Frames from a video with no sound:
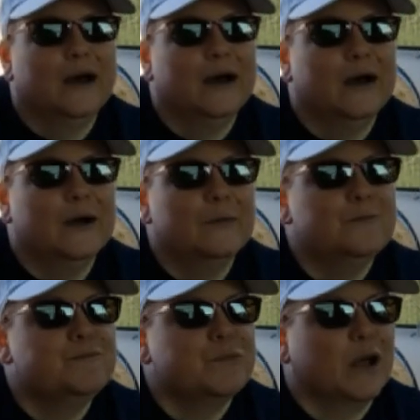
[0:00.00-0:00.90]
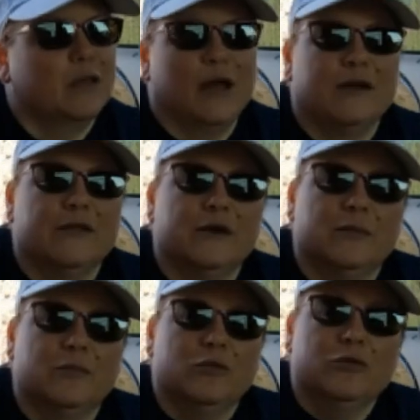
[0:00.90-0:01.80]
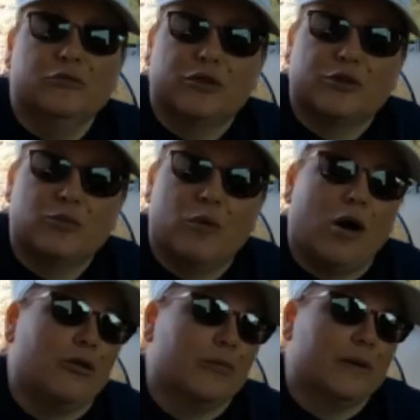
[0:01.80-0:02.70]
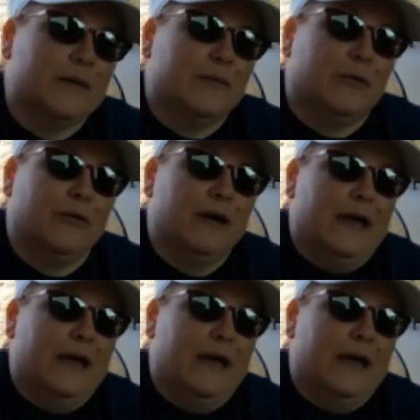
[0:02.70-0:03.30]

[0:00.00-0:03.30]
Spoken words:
a lot of the smaller people.